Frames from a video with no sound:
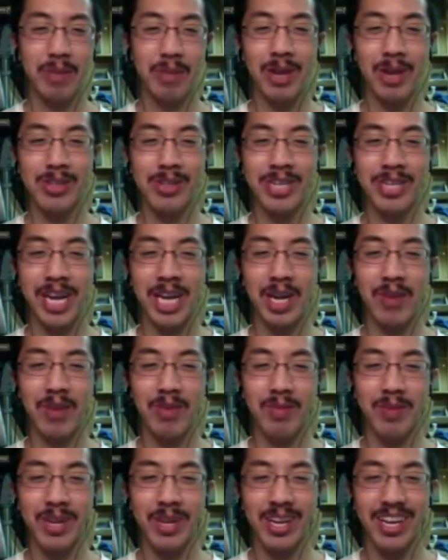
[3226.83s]
Bender standing
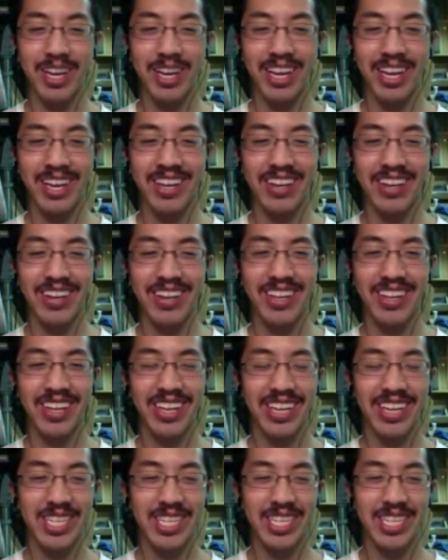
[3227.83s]
over me, and
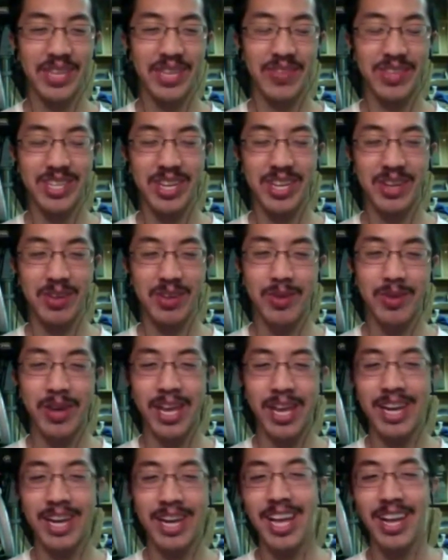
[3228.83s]
someone said, "Oh, go
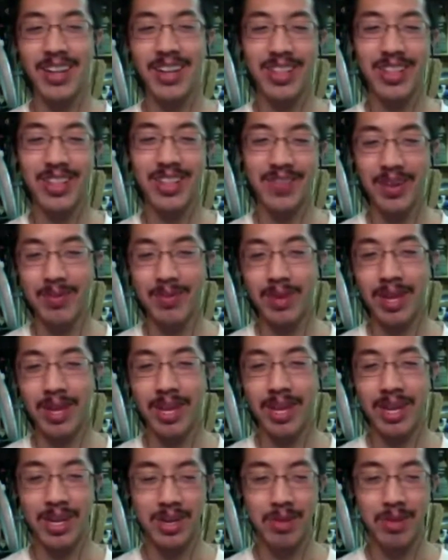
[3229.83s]
ahead and heckle him. I'm
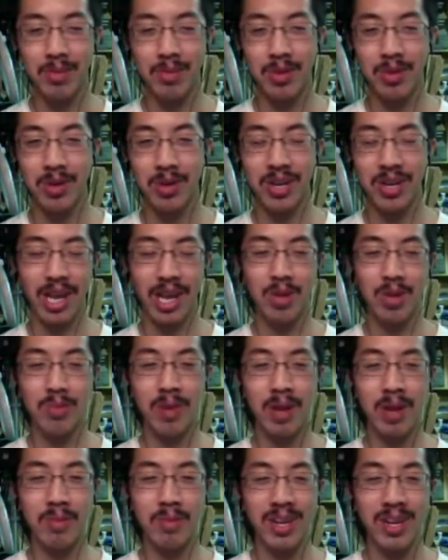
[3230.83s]
not, don't
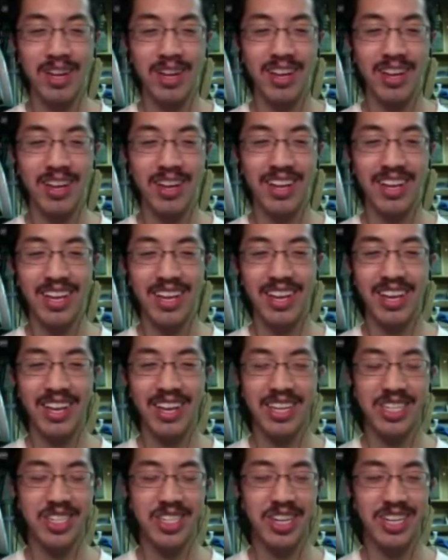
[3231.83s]
don't mind me."
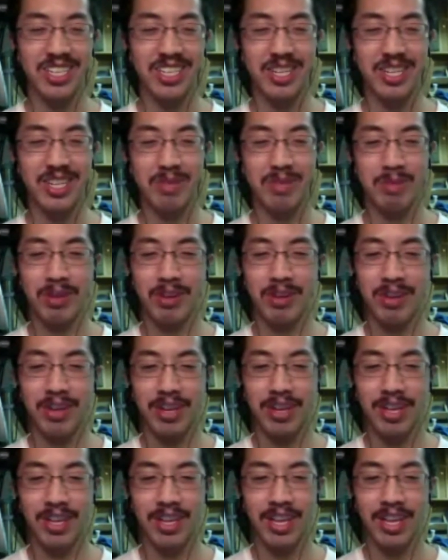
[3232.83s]
And Chuck says, "Well,
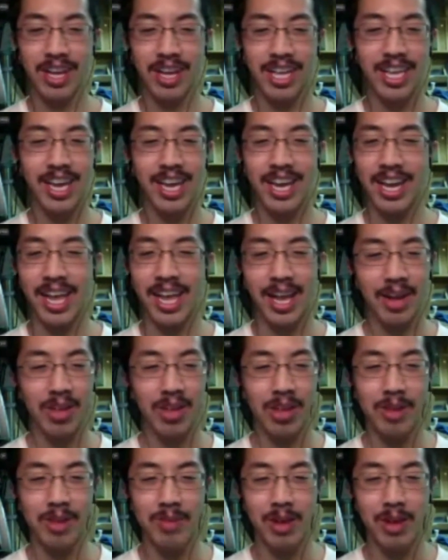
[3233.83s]
I can't
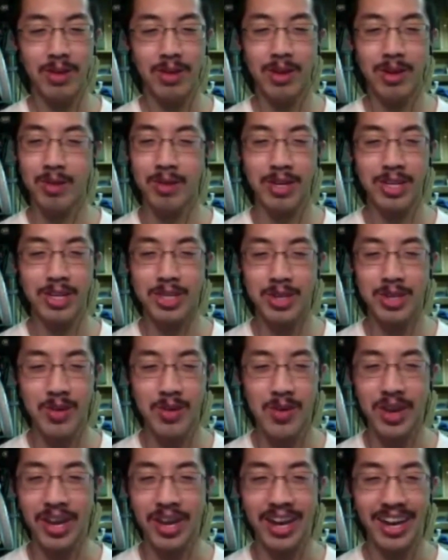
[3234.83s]
heckle him. I don't know what he's
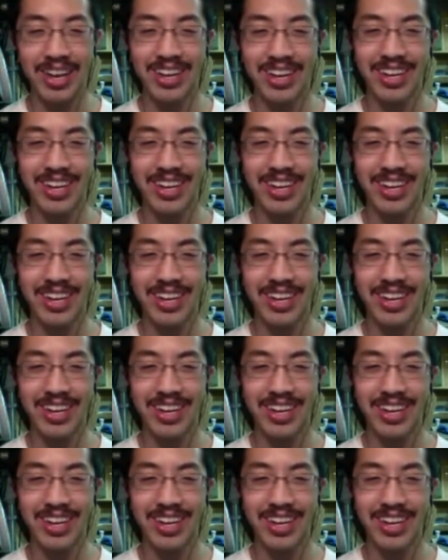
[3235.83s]
doing."